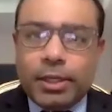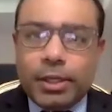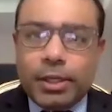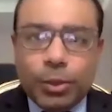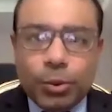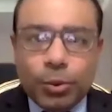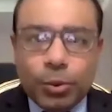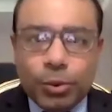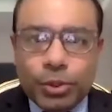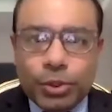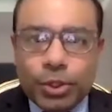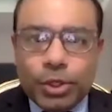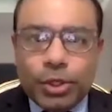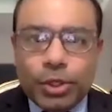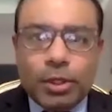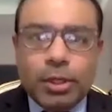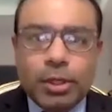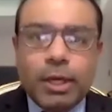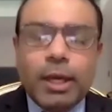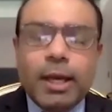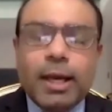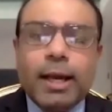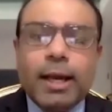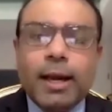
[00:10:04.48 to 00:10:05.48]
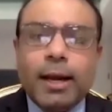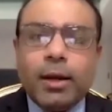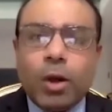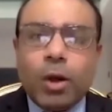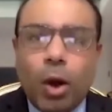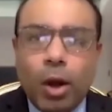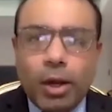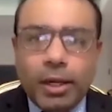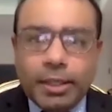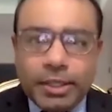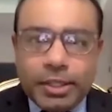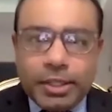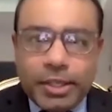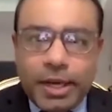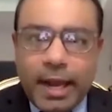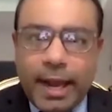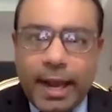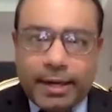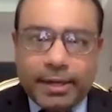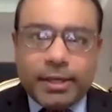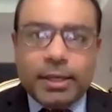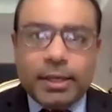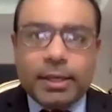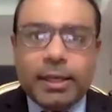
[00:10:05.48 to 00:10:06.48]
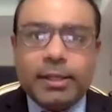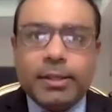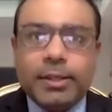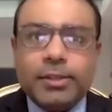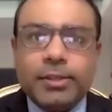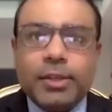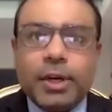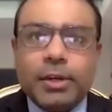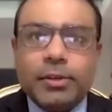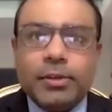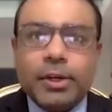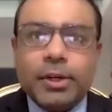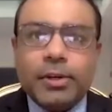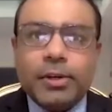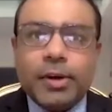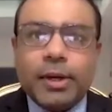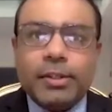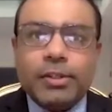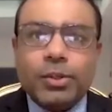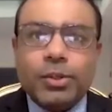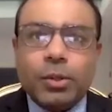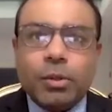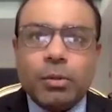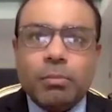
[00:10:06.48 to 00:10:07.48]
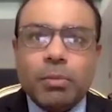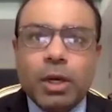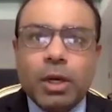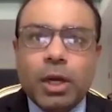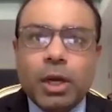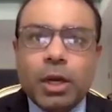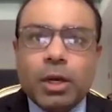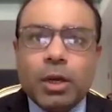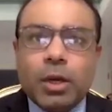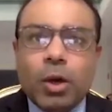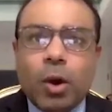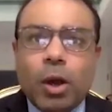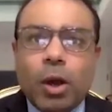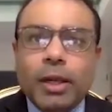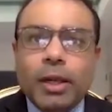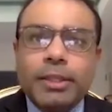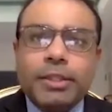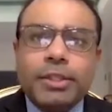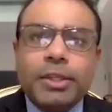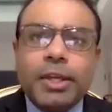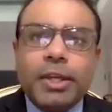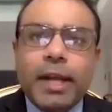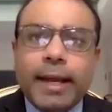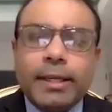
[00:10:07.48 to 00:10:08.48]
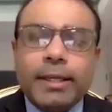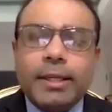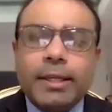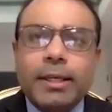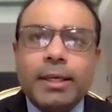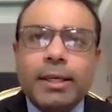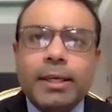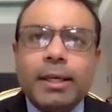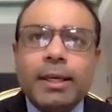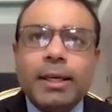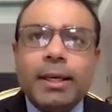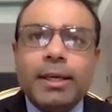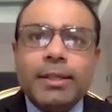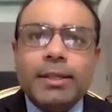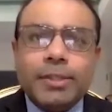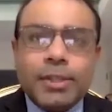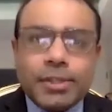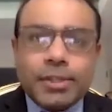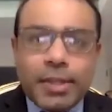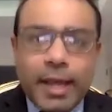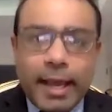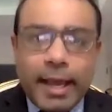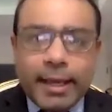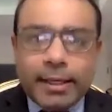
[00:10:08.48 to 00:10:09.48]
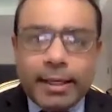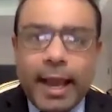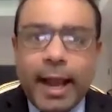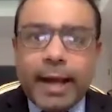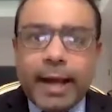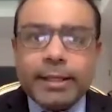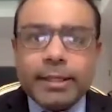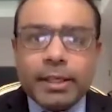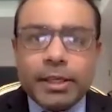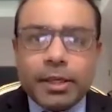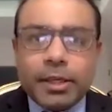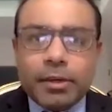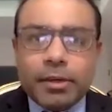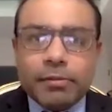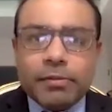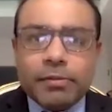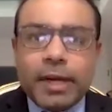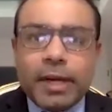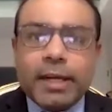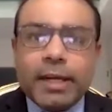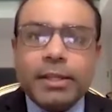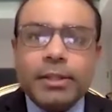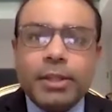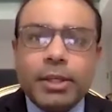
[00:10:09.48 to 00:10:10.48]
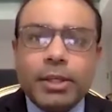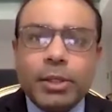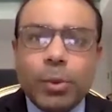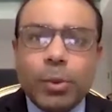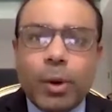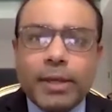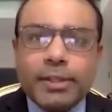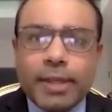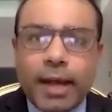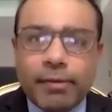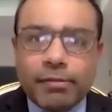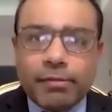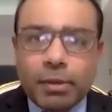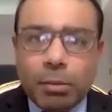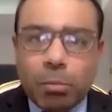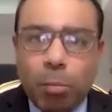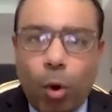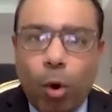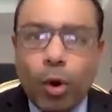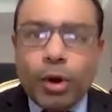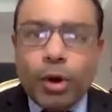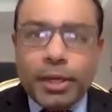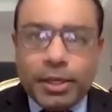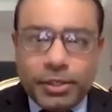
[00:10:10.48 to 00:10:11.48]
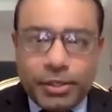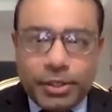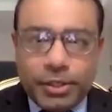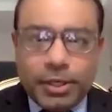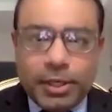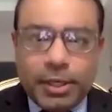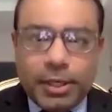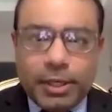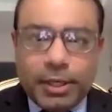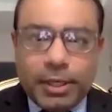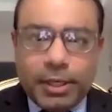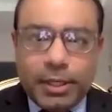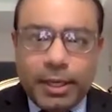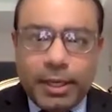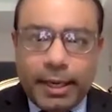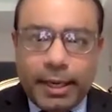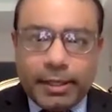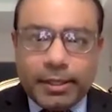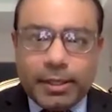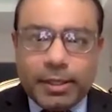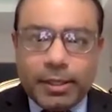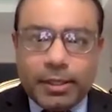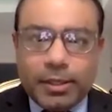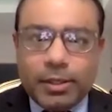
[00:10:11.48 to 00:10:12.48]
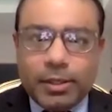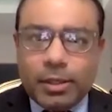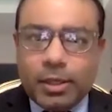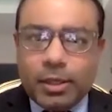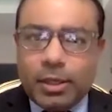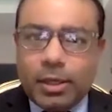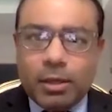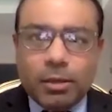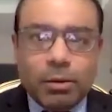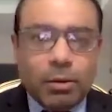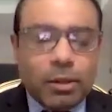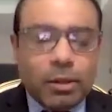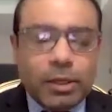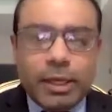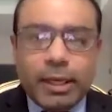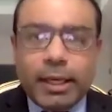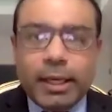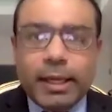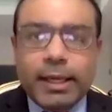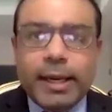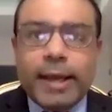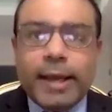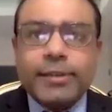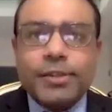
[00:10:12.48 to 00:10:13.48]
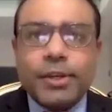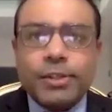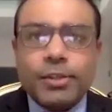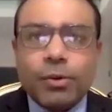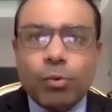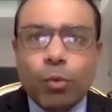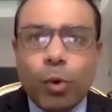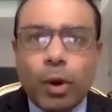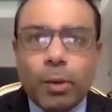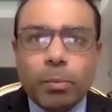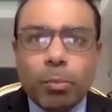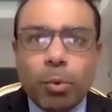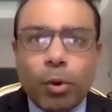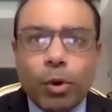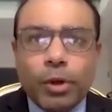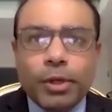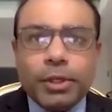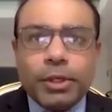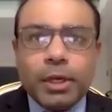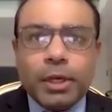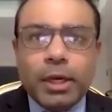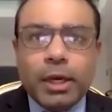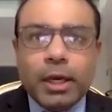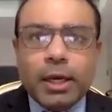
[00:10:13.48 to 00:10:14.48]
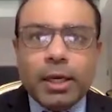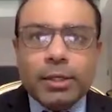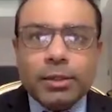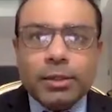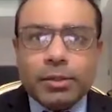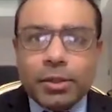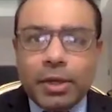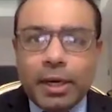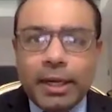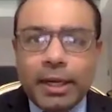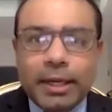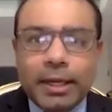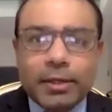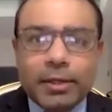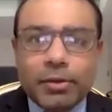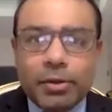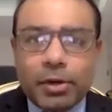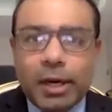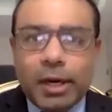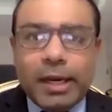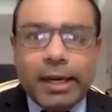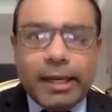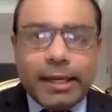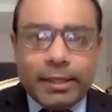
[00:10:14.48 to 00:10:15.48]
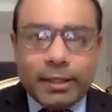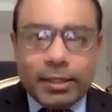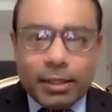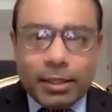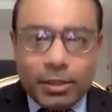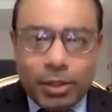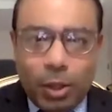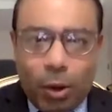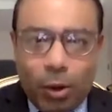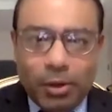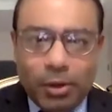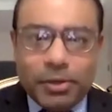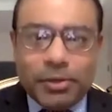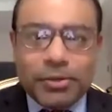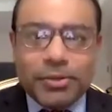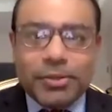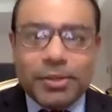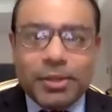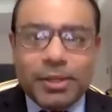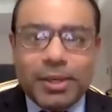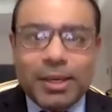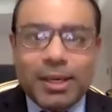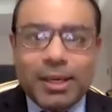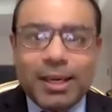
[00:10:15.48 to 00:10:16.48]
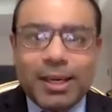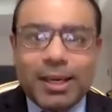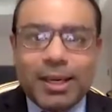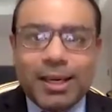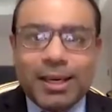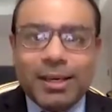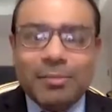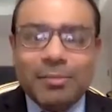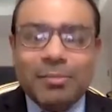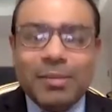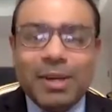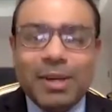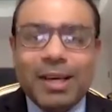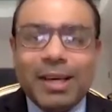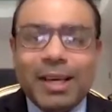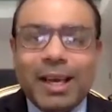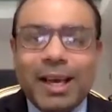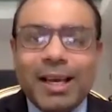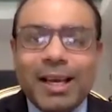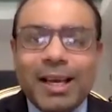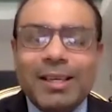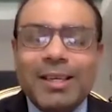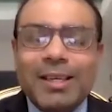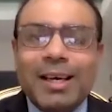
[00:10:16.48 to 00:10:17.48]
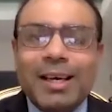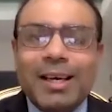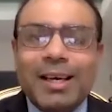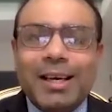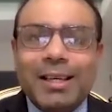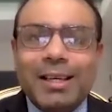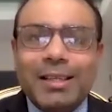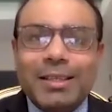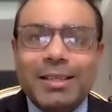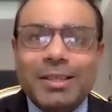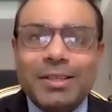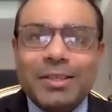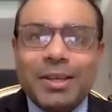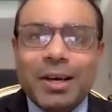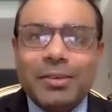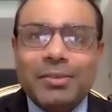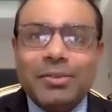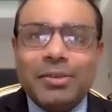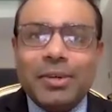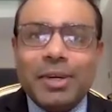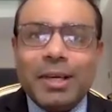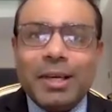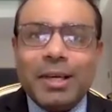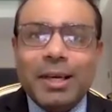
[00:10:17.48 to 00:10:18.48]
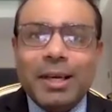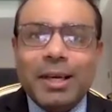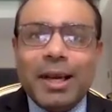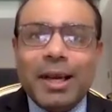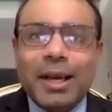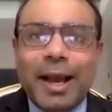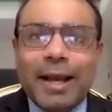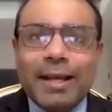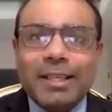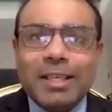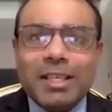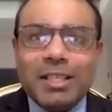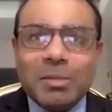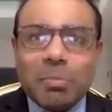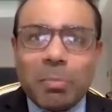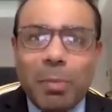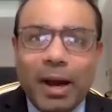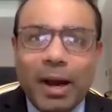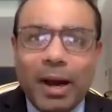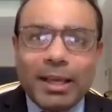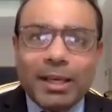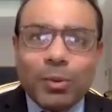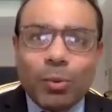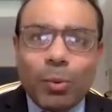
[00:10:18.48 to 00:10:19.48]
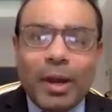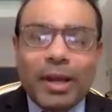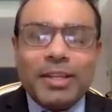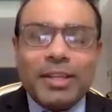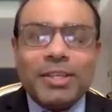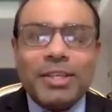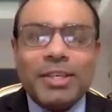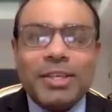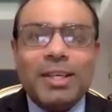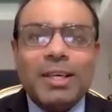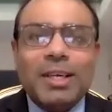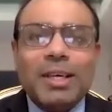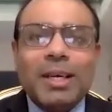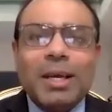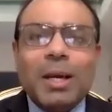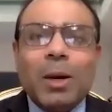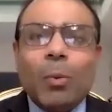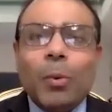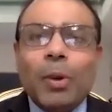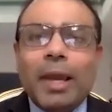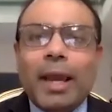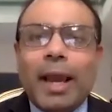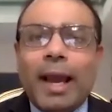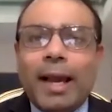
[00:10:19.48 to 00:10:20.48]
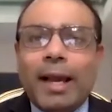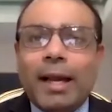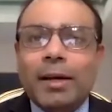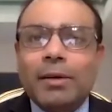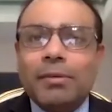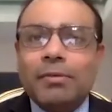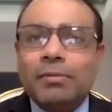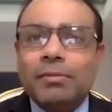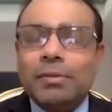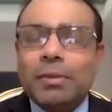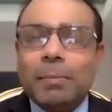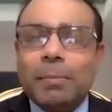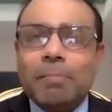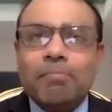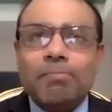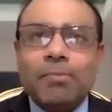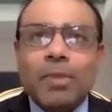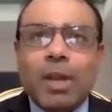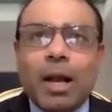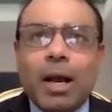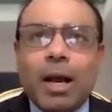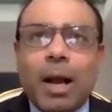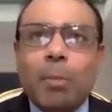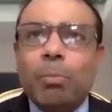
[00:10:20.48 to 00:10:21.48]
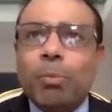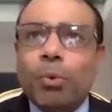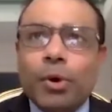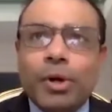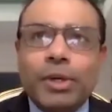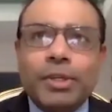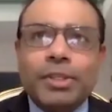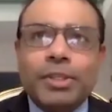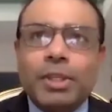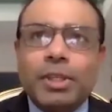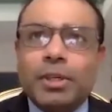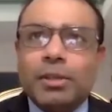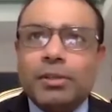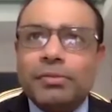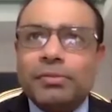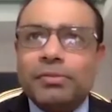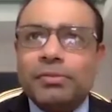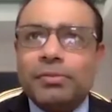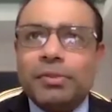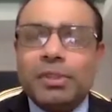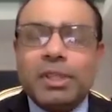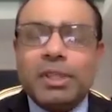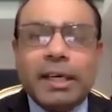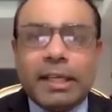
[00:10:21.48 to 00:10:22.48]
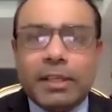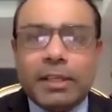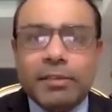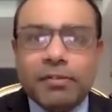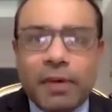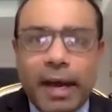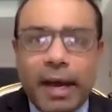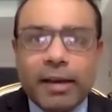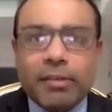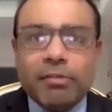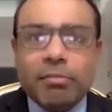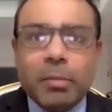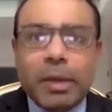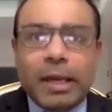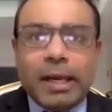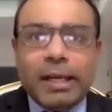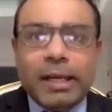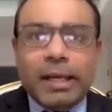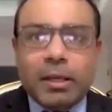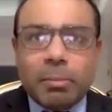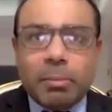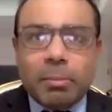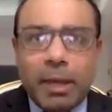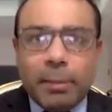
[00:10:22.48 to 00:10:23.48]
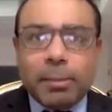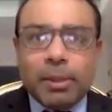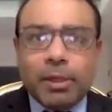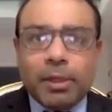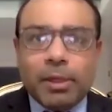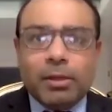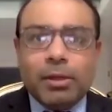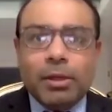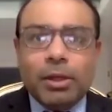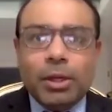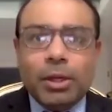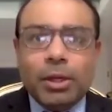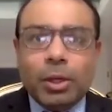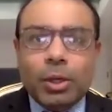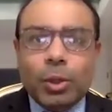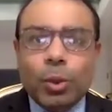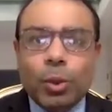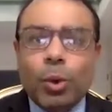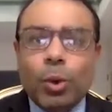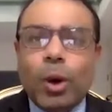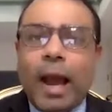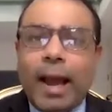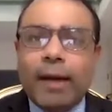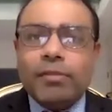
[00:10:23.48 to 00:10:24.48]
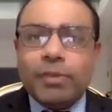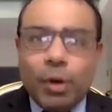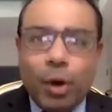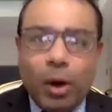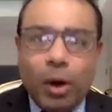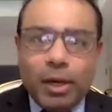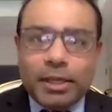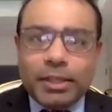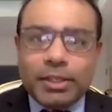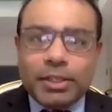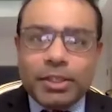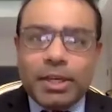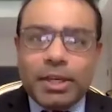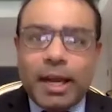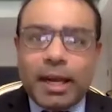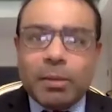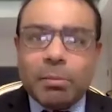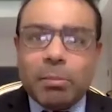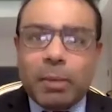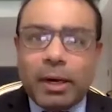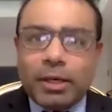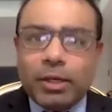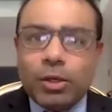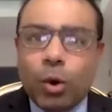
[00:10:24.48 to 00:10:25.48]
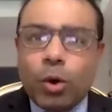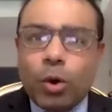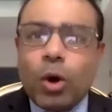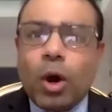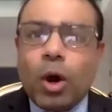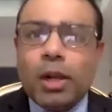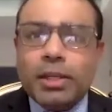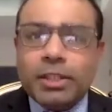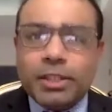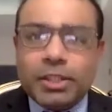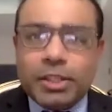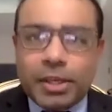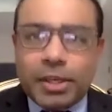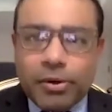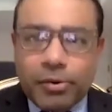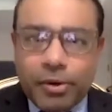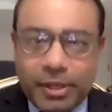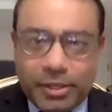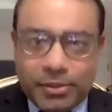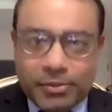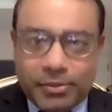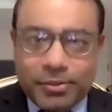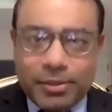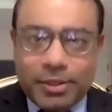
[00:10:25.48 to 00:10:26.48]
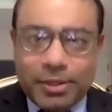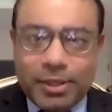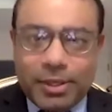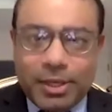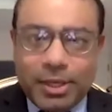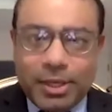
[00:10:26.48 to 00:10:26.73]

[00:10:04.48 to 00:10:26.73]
huge college debt in this country, right? So college debt is the second category of debt in the US after mortgage debt, in excess of $1.3 trillion held in this country. And despite which, we have upwards of 35 million people who have college debt, but no college degrees.